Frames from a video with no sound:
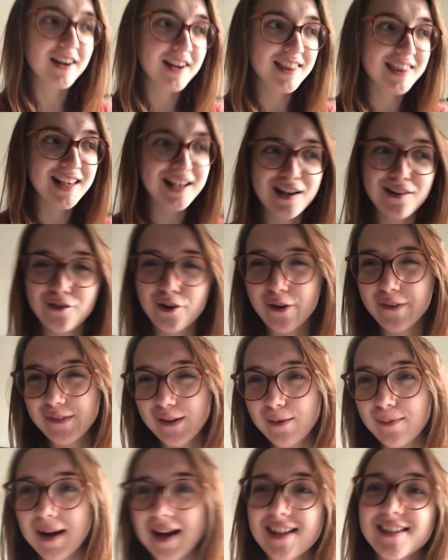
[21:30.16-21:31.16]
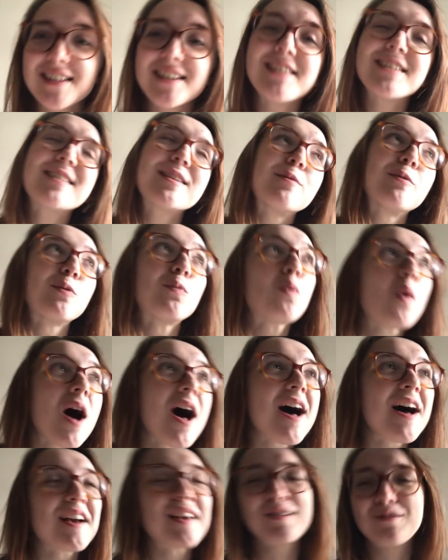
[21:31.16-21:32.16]
I think I've got a few patterns that would
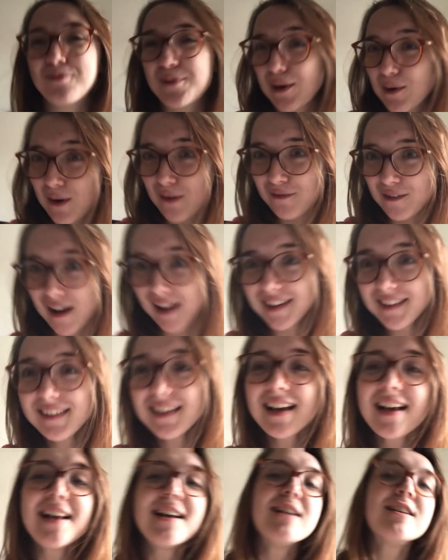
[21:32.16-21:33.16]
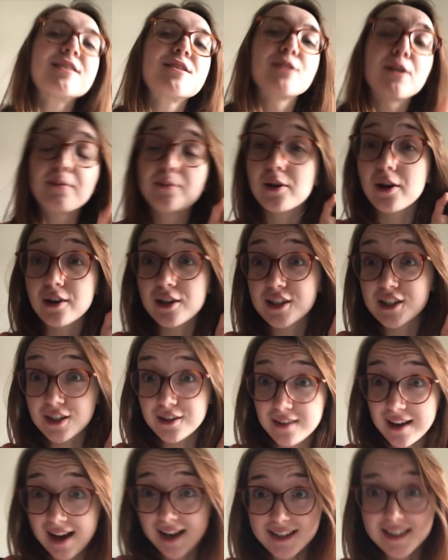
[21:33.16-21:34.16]
work, that would be quite fun. So I'm going to
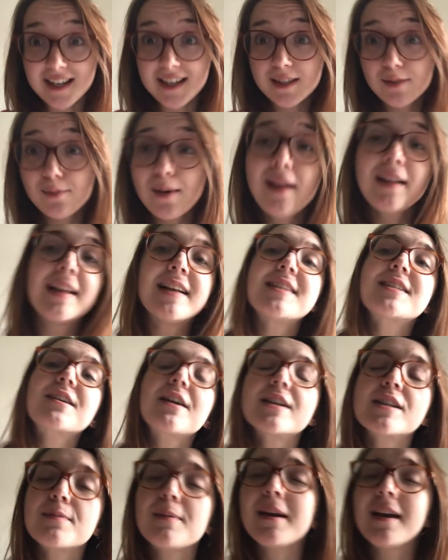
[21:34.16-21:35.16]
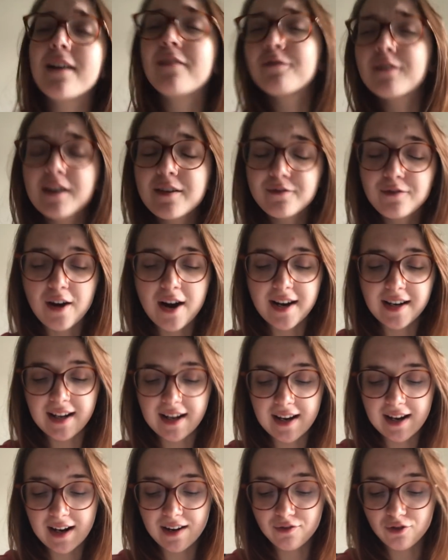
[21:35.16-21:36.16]
do that as well. It's going to be a fun
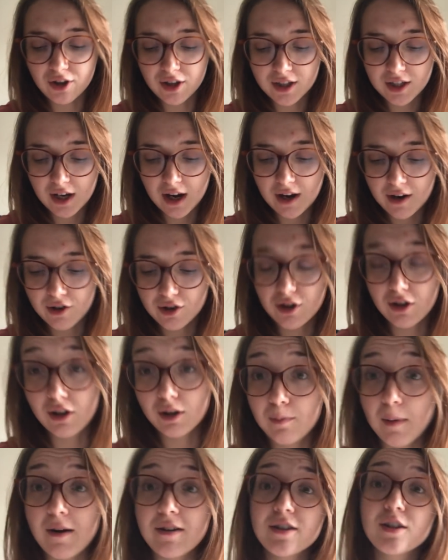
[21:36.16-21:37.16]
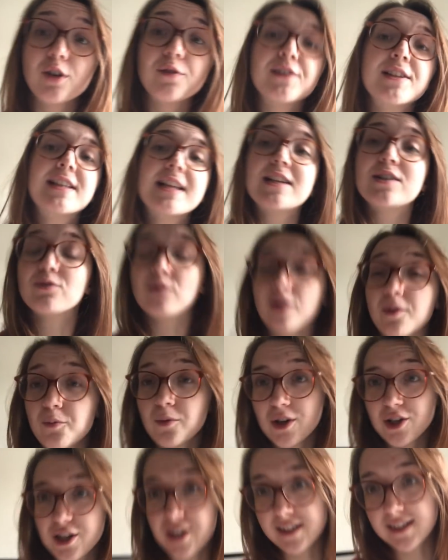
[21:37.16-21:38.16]
Friday. I've got to go to the post office later on,
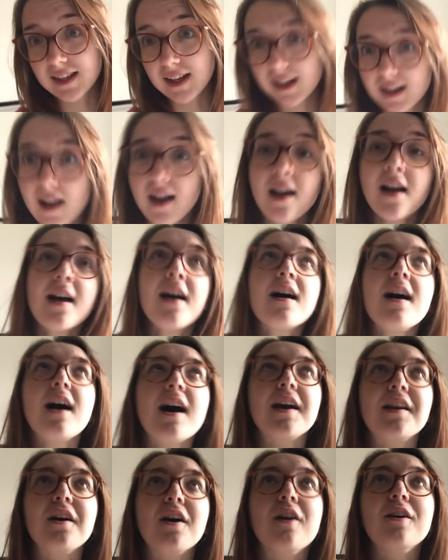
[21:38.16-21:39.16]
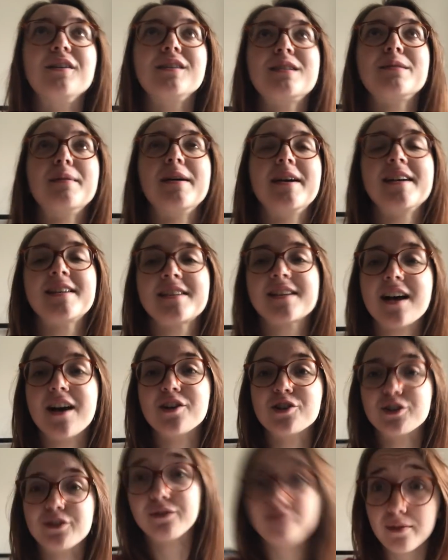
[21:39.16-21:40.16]
which is like an ultimate
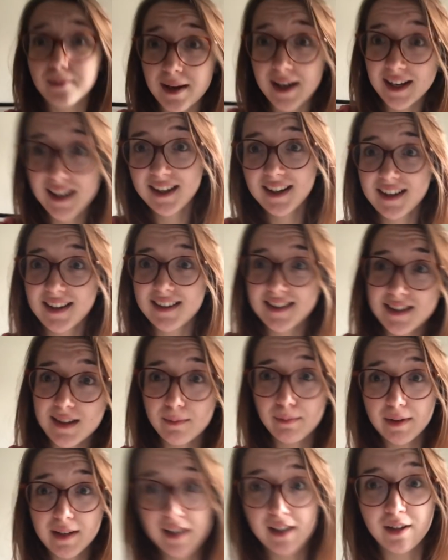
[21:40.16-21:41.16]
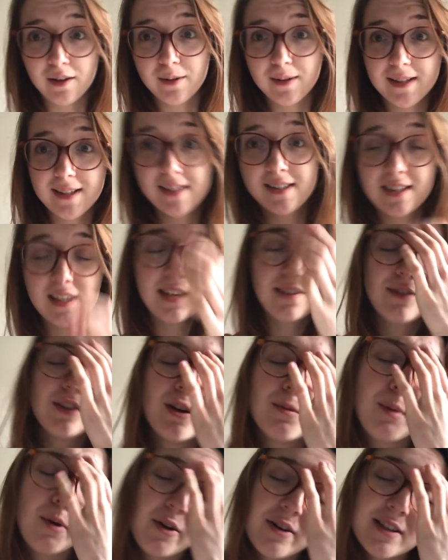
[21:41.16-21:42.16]
excursion for me as somebody who is, even
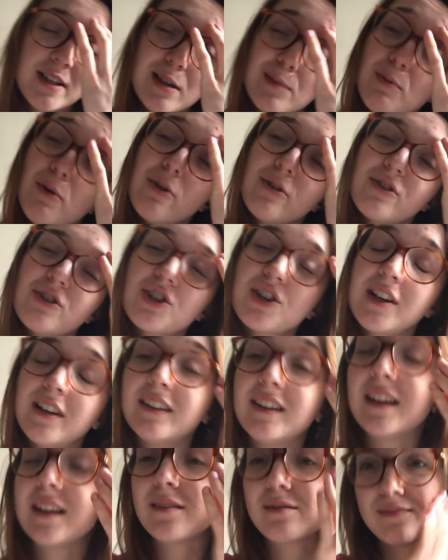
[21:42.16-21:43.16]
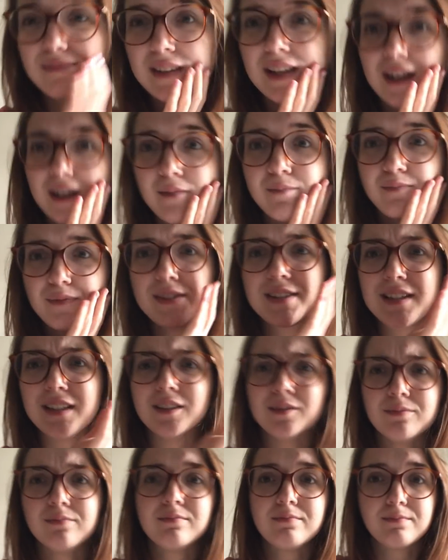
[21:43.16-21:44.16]
though Boris is pause shielding, you know,
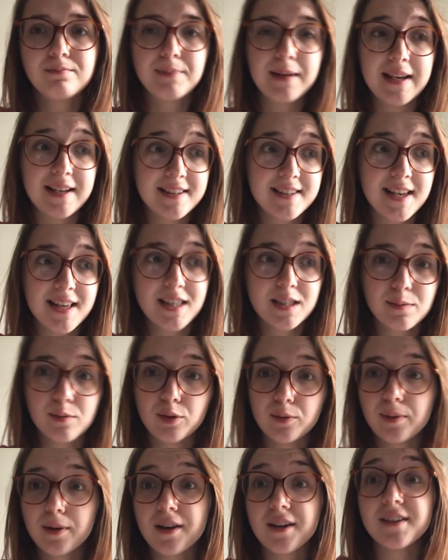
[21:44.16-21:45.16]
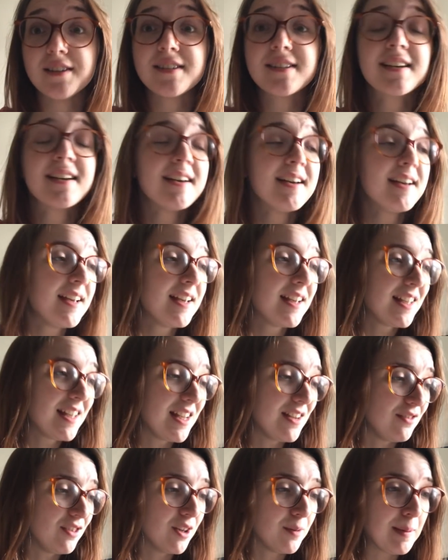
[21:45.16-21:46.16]
still being sensible because
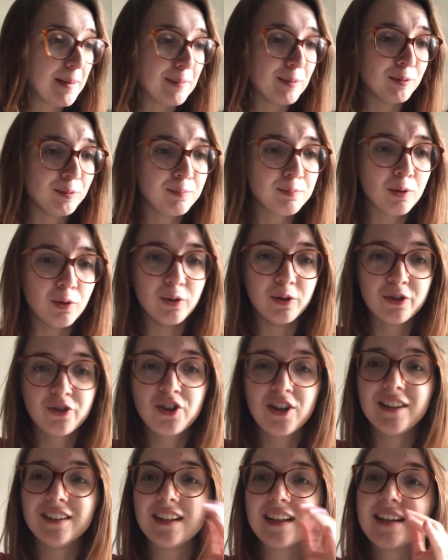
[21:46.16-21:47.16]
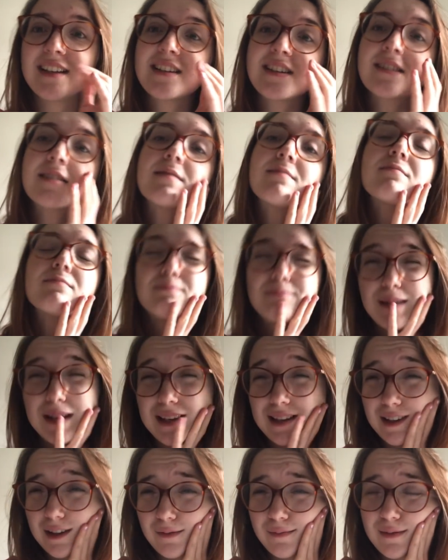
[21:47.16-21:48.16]
even though people pause shielding, it doesn't
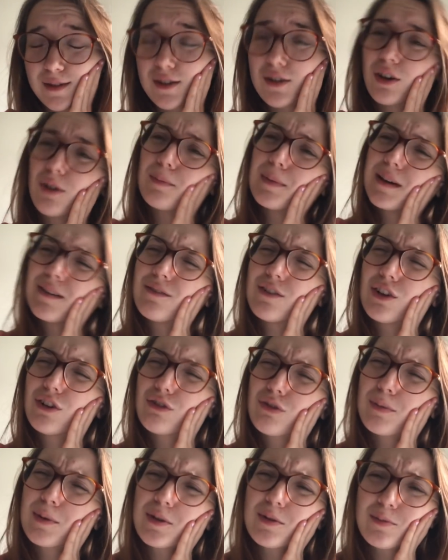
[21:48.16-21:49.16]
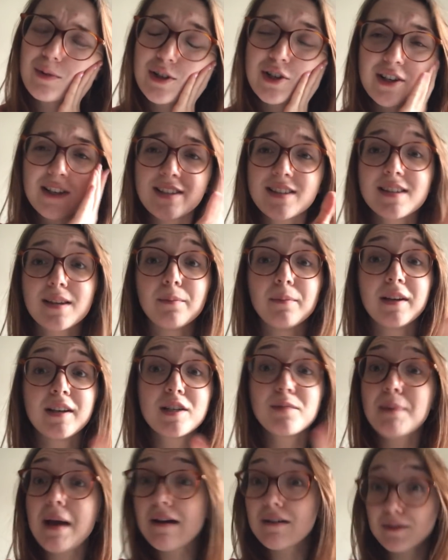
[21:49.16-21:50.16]
mean you stop being vulnerable, which is something
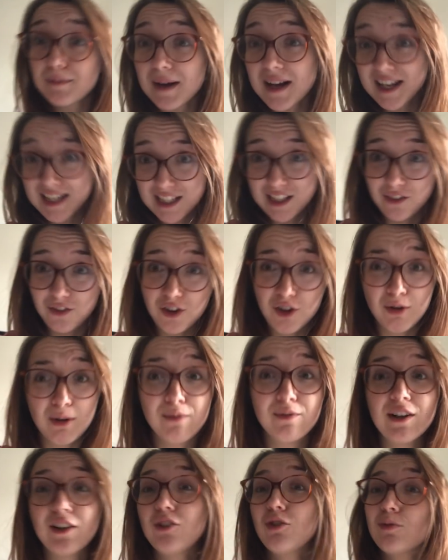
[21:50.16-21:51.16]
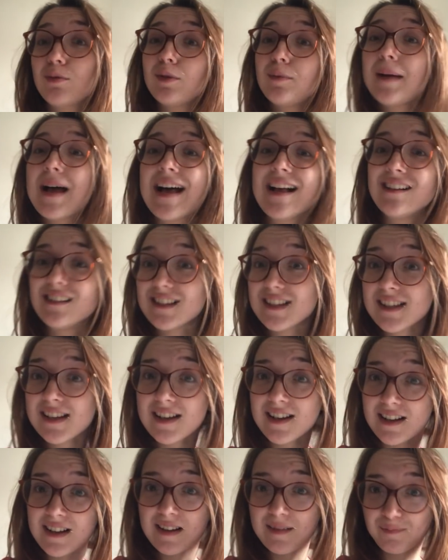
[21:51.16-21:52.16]
to bear in mind if you have vulnerable pals.
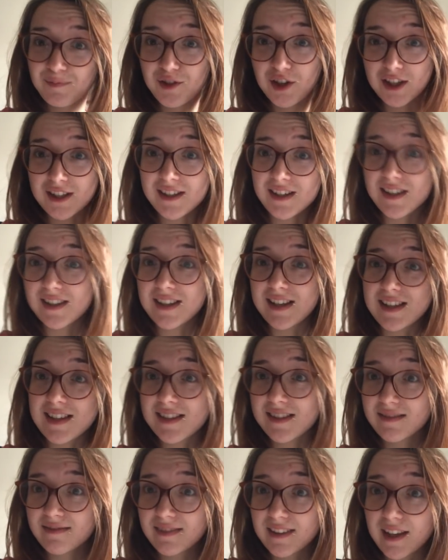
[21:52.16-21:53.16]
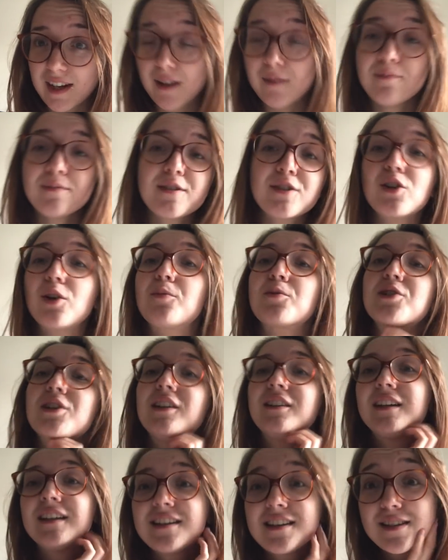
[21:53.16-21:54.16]
Just because he's, you know, stopped
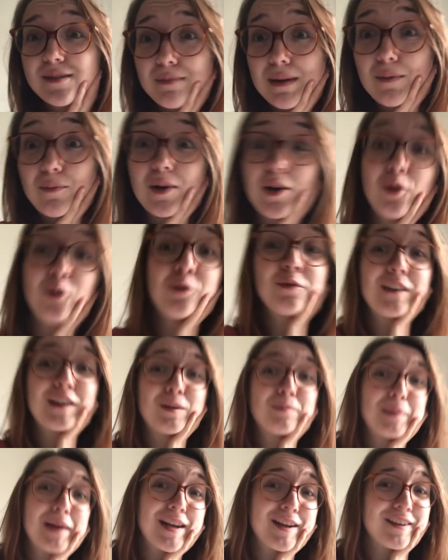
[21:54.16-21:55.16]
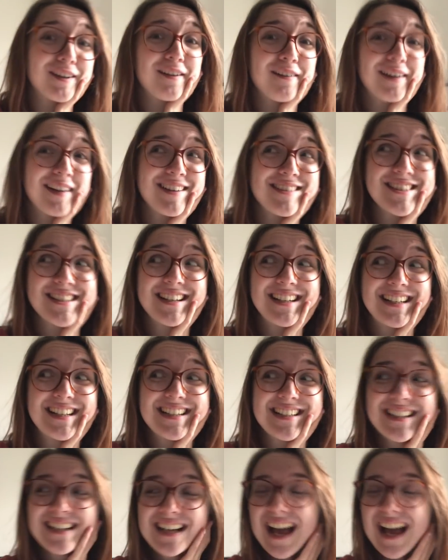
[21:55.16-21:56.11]
shielding doesn't mean we all feel better going outside.